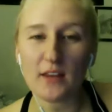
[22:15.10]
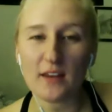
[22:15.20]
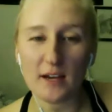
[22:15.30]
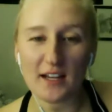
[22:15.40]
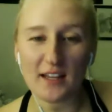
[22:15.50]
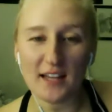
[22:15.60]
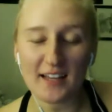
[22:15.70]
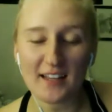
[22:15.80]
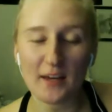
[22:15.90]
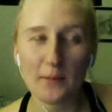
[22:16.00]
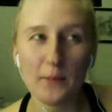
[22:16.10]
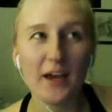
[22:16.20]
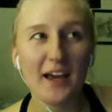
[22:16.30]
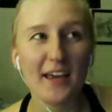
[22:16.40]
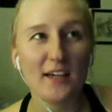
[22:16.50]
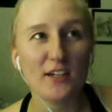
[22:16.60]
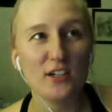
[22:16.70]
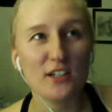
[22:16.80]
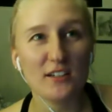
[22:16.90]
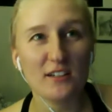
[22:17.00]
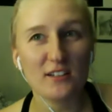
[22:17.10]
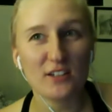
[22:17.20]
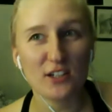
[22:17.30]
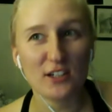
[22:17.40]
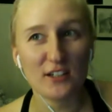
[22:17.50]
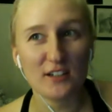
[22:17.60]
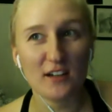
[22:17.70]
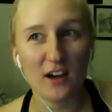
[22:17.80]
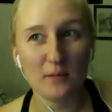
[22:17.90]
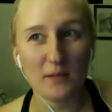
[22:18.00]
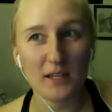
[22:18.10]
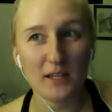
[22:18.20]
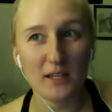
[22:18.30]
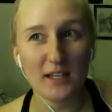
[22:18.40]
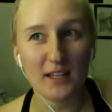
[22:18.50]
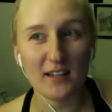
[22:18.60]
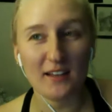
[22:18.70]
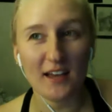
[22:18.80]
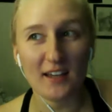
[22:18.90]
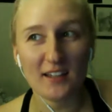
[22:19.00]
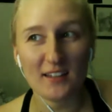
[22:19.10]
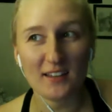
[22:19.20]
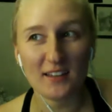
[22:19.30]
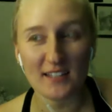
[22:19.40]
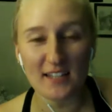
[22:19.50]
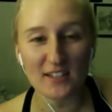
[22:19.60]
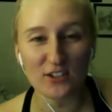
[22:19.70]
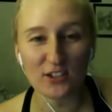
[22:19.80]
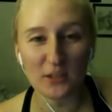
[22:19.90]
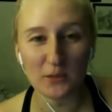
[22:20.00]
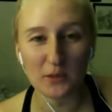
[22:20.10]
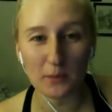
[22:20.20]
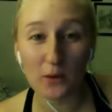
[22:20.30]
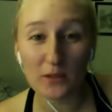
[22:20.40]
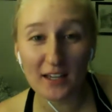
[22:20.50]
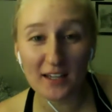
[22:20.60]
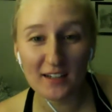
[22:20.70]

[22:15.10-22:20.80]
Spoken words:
that I'm not gonna like, but it could turn on me like the Assassin's Creed with the boat did.